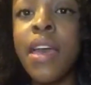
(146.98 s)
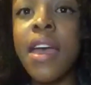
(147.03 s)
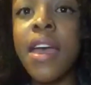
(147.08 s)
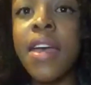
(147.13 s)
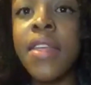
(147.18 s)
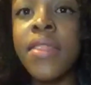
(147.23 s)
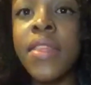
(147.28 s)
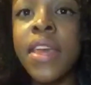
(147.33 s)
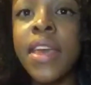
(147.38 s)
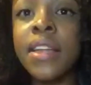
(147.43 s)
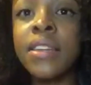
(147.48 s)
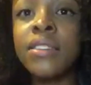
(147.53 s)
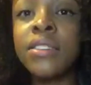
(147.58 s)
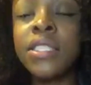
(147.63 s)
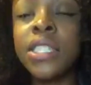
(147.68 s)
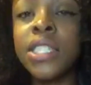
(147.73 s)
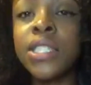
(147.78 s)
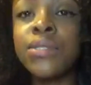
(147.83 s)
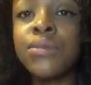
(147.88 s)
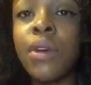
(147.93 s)
and
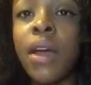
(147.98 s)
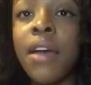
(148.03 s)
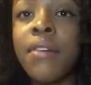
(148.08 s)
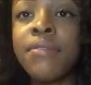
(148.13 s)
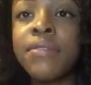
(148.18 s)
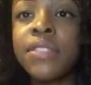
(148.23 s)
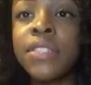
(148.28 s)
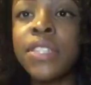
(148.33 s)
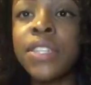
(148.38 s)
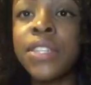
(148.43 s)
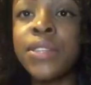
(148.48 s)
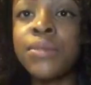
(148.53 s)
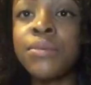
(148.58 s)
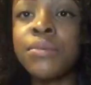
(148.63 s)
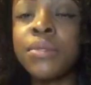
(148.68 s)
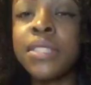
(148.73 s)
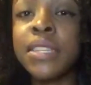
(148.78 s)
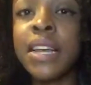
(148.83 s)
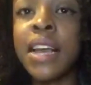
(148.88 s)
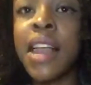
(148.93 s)
then you have
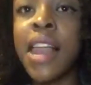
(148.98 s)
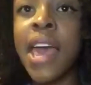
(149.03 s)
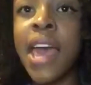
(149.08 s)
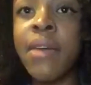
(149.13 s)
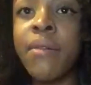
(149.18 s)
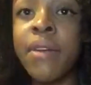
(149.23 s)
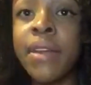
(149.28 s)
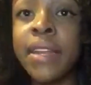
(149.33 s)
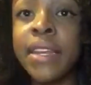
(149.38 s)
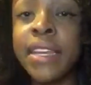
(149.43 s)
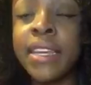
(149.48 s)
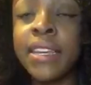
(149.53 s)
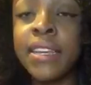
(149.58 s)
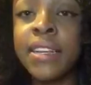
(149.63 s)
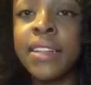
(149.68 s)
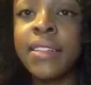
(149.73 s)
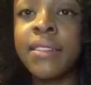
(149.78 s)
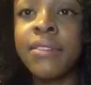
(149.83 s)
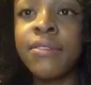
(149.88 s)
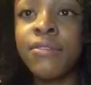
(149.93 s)
to declare any
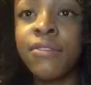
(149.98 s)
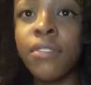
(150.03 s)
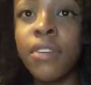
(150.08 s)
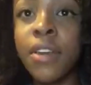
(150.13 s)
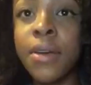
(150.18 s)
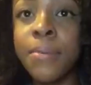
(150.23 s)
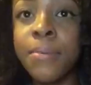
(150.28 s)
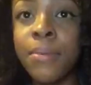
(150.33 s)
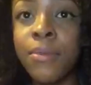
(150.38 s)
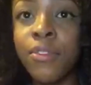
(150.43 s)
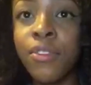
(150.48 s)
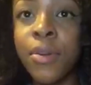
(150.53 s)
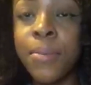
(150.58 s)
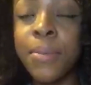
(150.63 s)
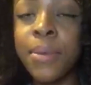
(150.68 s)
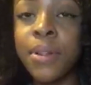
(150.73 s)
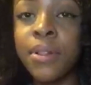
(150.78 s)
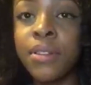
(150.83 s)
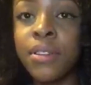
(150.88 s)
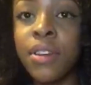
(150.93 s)

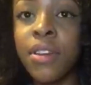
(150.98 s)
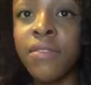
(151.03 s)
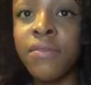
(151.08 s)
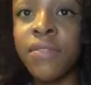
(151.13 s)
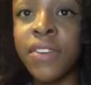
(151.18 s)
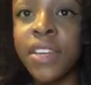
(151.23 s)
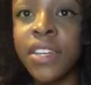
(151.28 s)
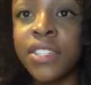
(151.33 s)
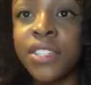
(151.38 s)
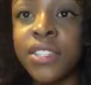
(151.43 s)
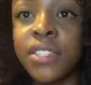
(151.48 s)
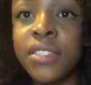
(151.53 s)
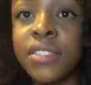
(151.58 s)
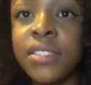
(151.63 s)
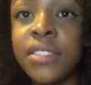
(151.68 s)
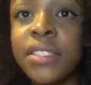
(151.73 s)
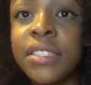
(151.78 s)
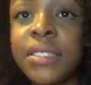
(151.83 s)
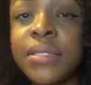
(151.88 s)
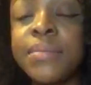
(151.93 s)
criminal
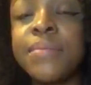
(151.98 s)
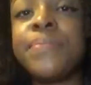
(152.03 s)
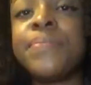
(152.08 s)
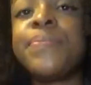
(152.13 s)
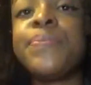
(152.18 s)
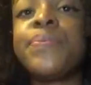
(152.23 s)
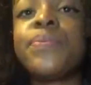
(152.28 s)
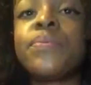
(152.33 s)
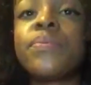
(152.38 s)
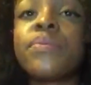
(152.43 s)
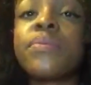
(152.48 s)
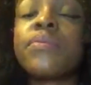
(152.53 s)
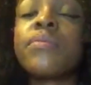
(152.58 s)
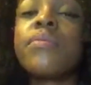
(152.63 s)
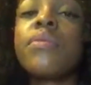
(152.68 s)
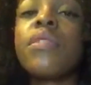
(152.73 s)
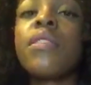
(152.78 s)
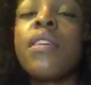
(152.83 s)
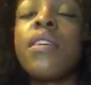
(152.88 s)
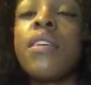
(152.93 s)
convictions,
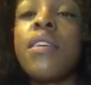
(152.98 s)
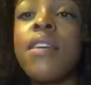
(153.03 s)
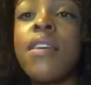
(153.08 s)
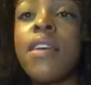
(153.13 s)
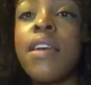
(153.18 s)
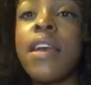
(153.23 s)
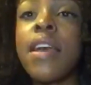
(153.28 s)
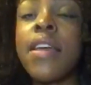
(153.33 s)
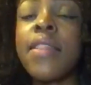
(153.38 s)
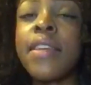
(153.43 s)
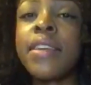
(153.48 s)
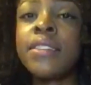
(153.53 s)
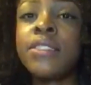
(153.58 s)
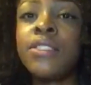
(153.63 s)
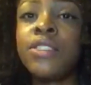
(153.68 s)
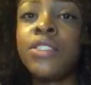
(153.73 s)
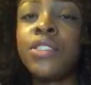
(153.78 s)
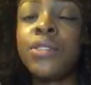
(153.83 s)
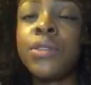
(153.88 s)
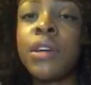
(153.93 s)
and
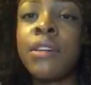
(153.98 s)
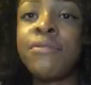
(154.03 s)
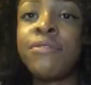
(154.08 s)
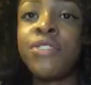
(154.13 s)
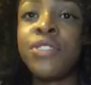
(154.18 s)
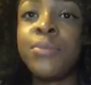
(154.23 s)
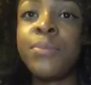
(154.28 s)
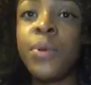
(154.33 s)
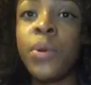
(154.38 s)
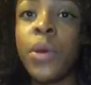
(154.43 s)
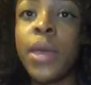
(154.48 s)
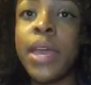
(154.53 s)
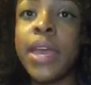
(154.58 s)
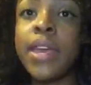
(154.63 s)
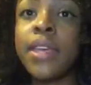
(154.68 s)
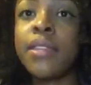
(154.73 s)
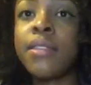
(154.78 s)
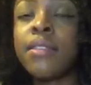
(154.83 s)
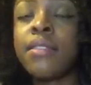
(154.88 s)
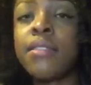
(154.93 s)
then you have to put
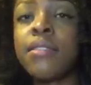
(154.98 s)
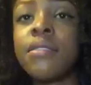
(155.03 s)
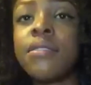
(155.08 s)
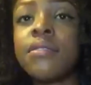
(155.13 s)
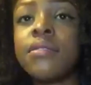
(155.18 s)
in